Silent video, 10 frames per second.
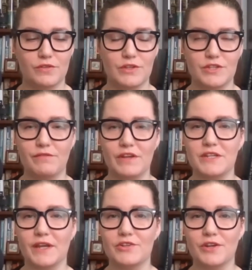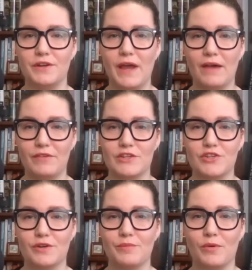this investigation having
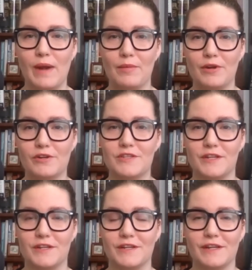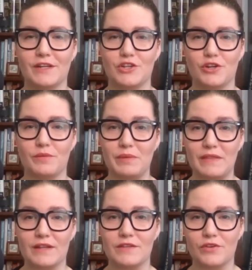certain parameters, and it shouldn't be
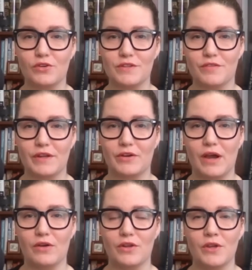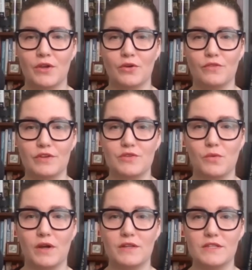that difficult to figure out who this
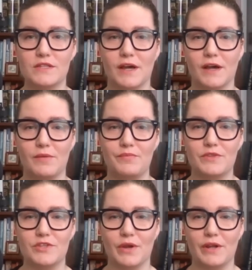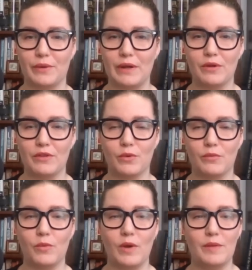was. So I agree with
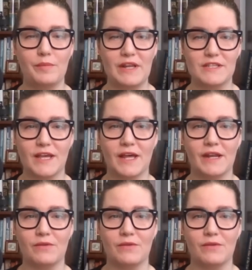what Ben said